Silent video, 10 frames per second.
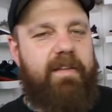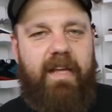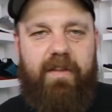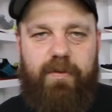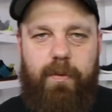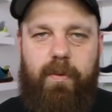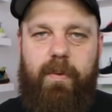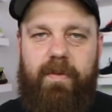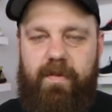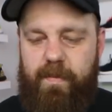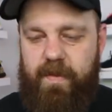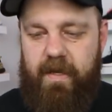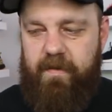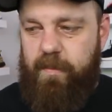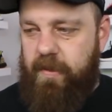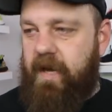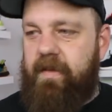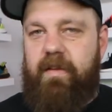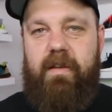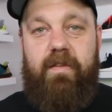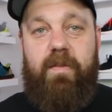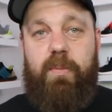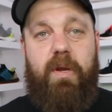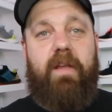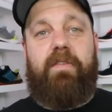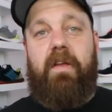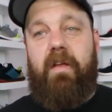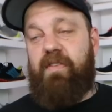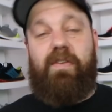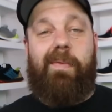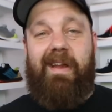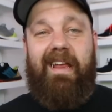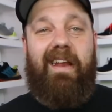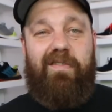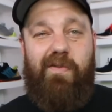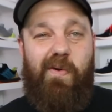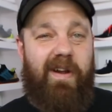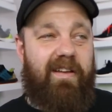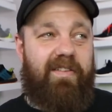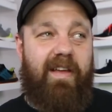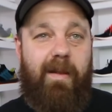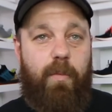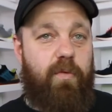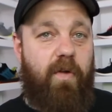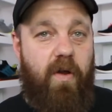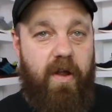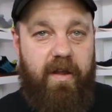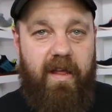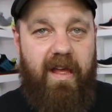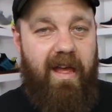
a tattooer when something is a price, it is the price. If it's something I can't afford, I just kind of move on.